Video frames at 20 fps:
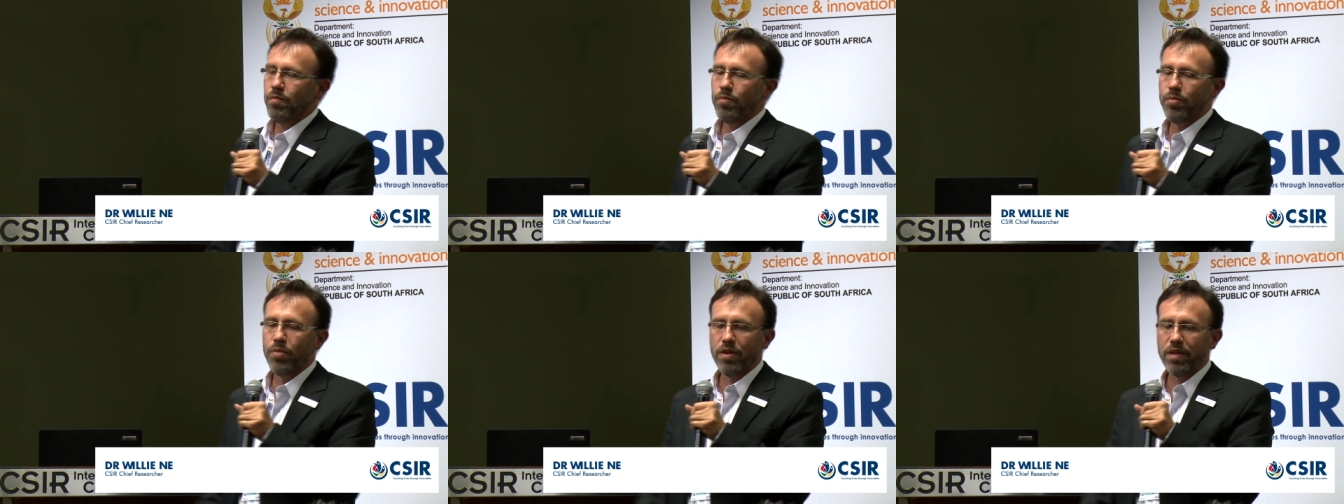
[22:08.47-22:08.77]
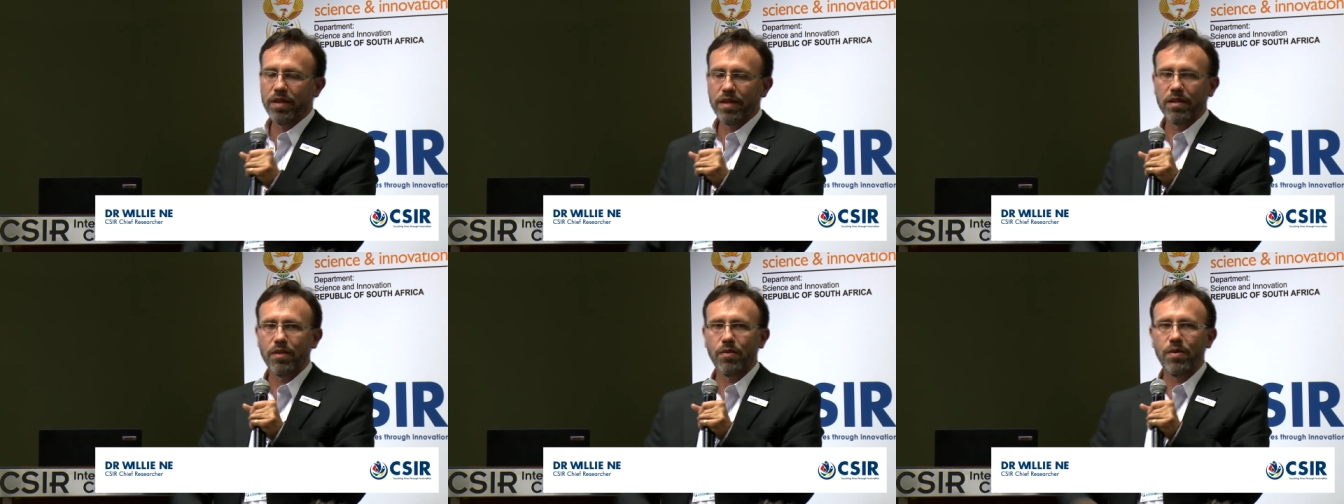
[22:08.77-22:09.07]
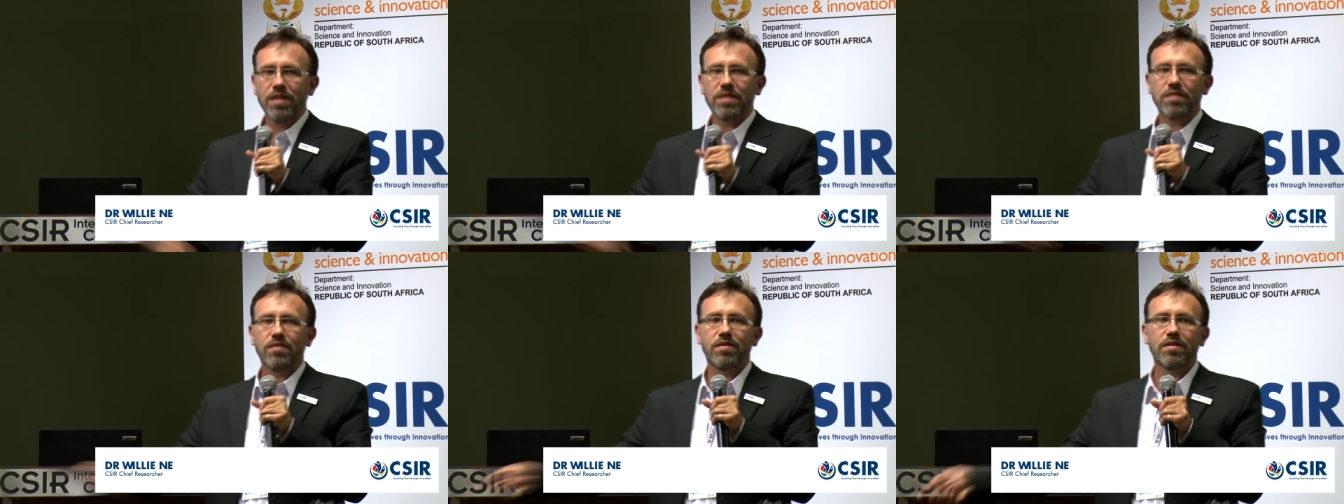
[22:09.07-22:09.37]
building the
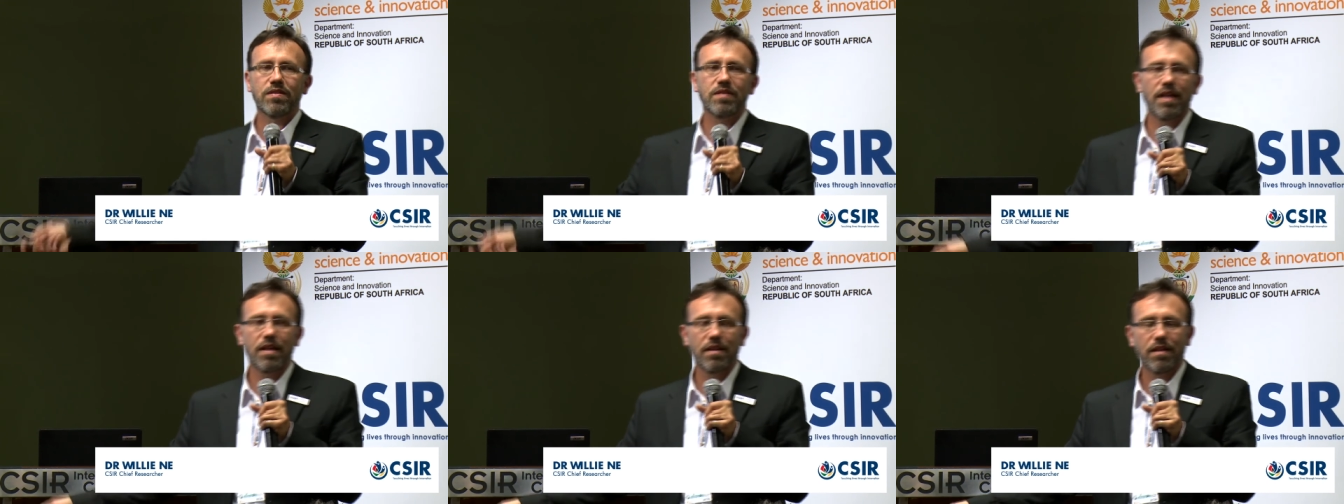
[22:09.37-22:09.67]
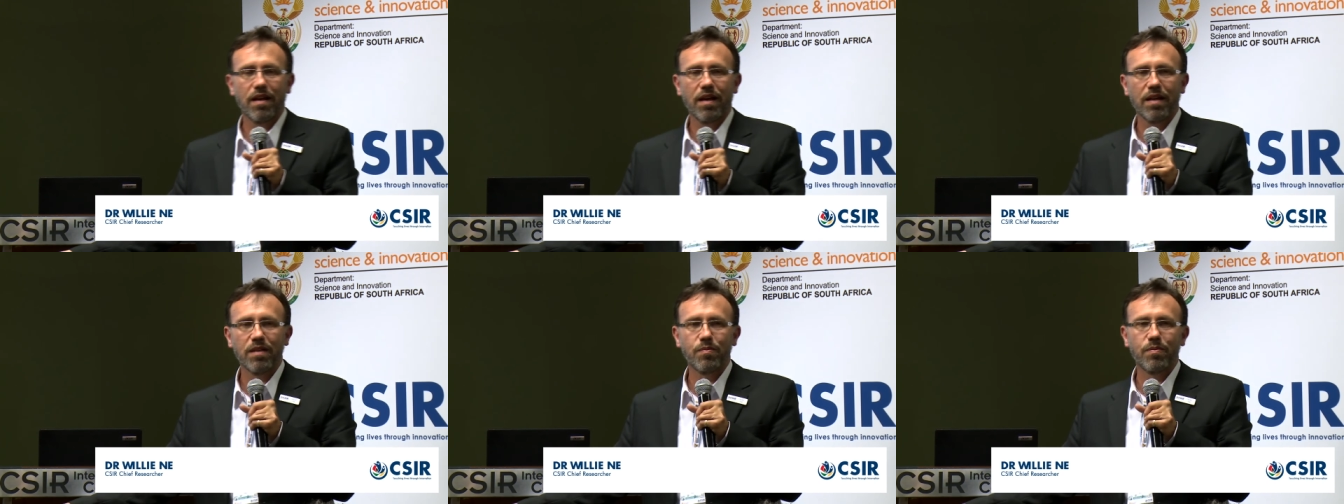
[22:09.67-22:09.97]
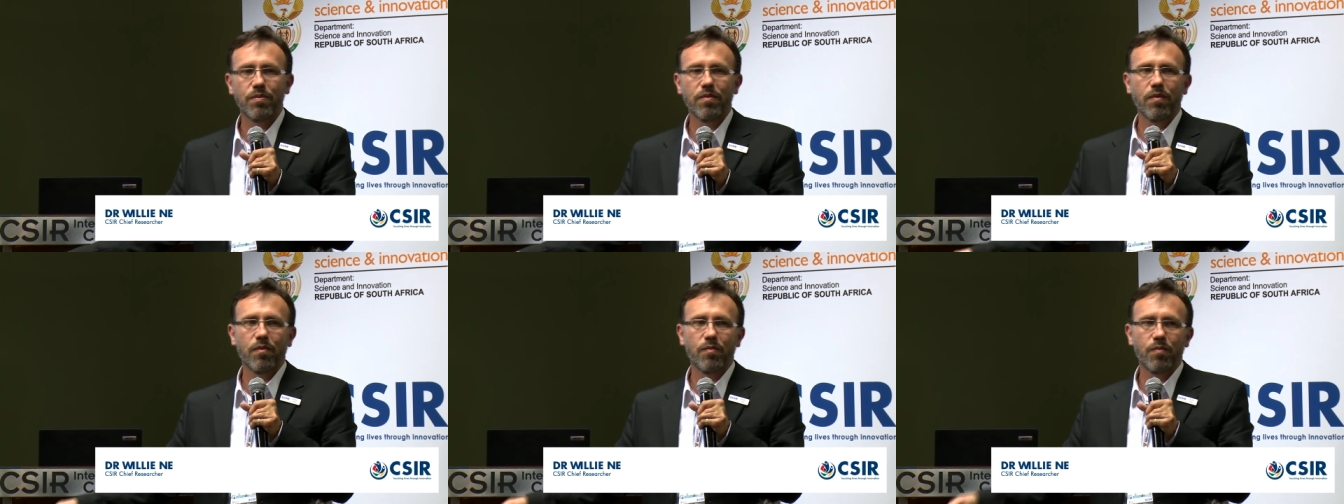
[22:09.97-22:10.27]
rest of the satellite
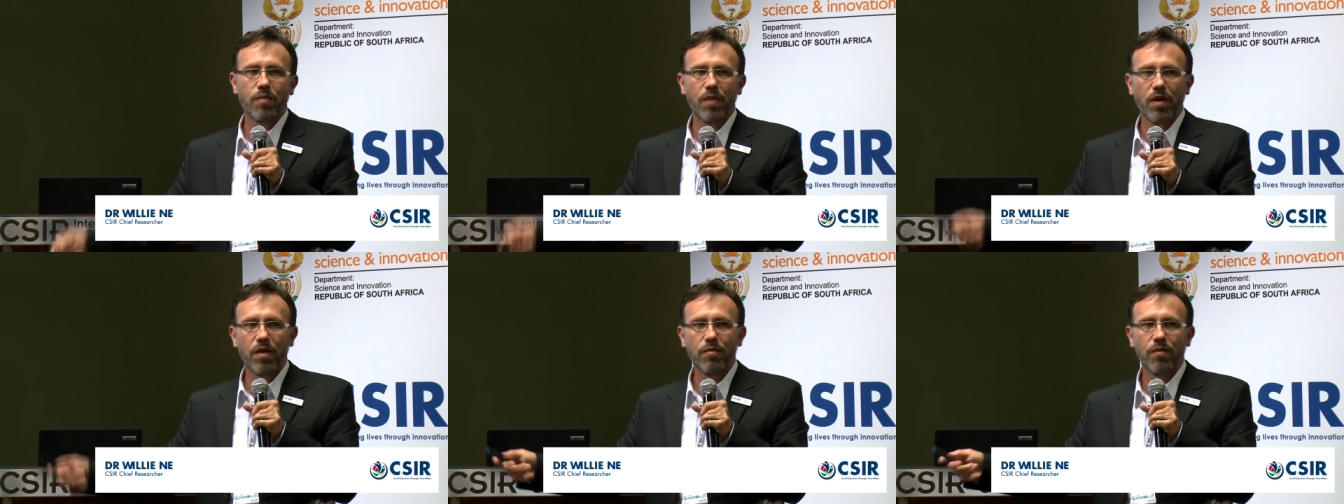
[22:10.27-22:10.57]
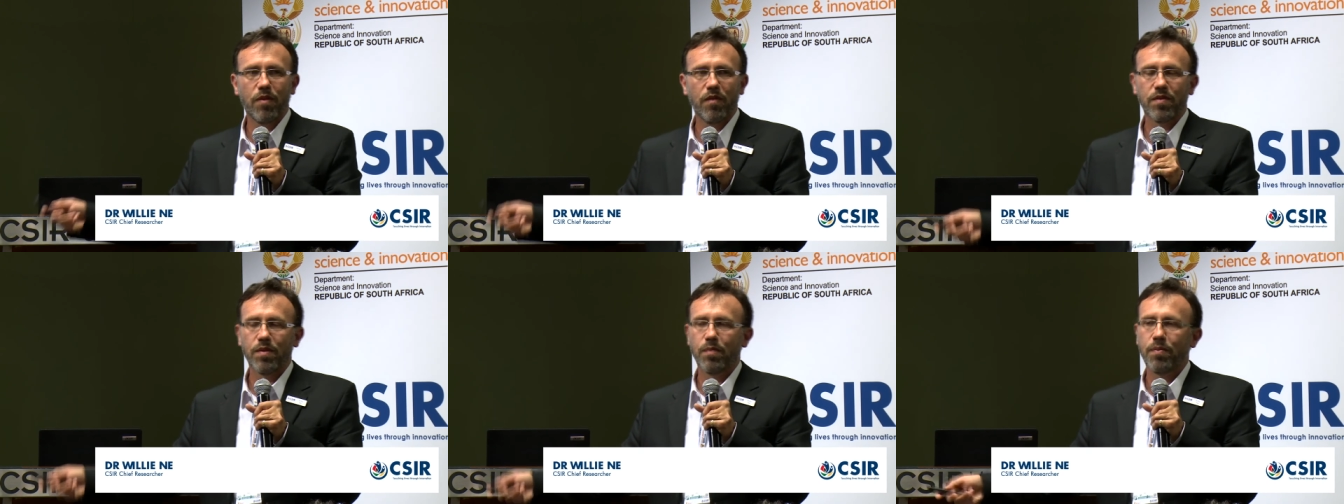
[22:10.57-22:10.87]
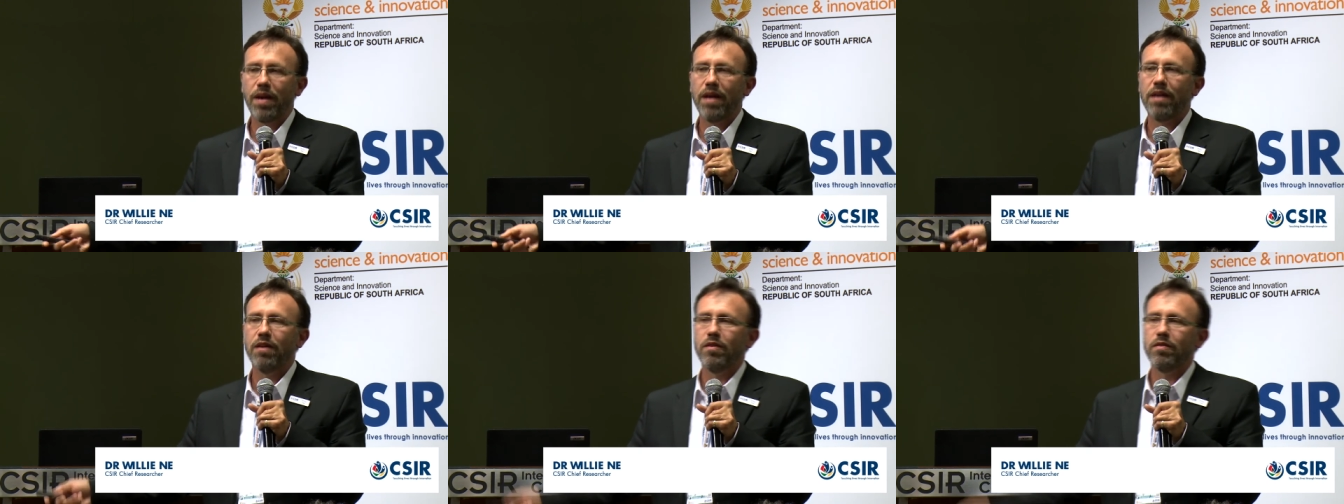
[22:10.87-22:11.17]
um, of the
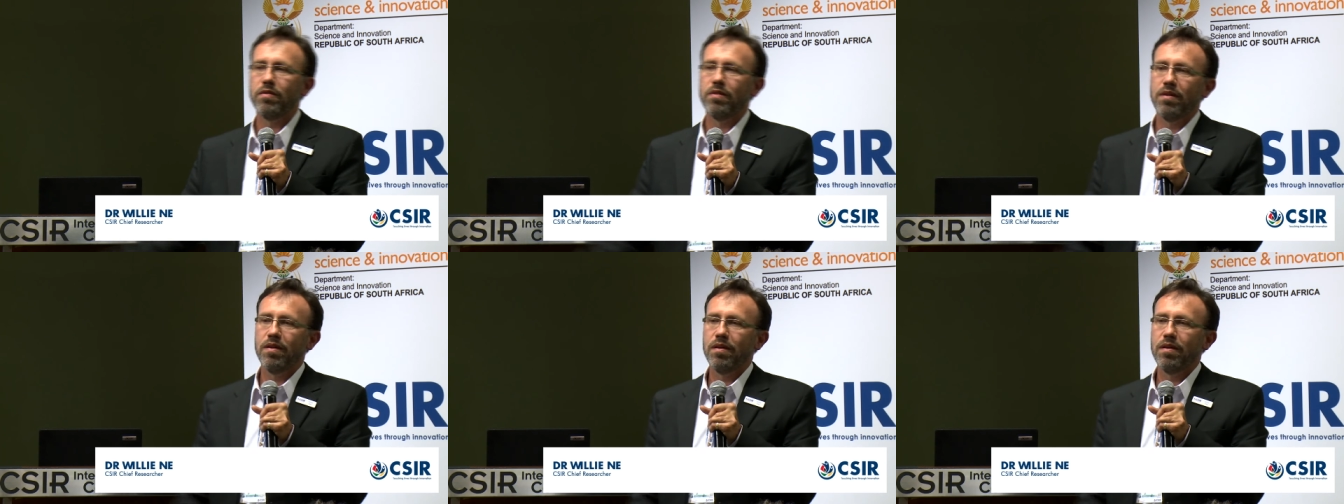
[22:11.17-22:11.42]
payload